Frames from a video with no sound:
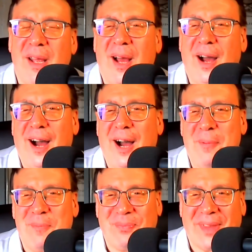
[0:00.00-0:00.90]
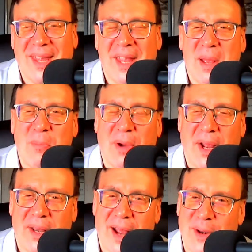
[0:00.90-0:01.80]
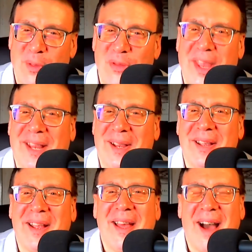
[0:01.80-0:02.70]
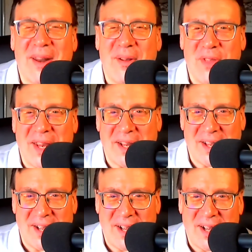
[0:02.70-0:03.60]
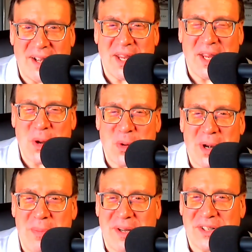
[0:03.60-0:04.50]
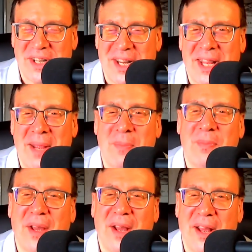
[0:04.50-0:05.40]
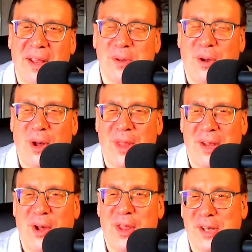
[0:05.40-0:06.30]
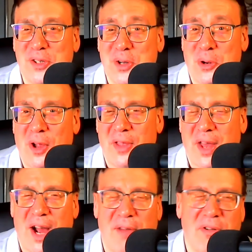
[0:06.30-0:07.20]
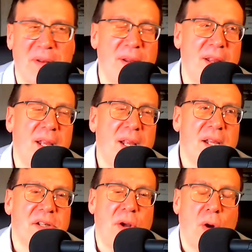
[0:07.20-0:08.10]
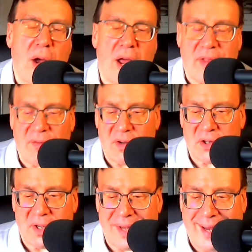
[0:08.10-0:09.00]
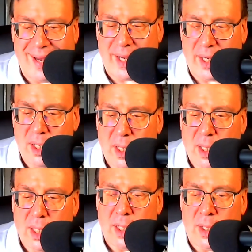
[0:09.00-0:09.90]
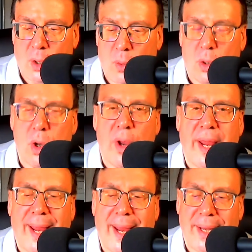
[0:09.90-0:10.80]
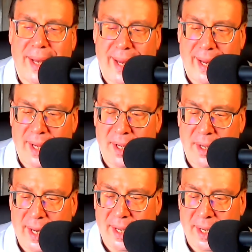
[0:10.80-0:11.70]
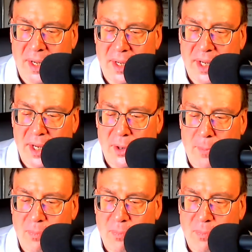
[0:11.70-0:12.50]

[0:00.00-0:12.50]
But I don't think we're going to be seeing them all that soon or all that often. So I think for today, we'll go ahead and end it here.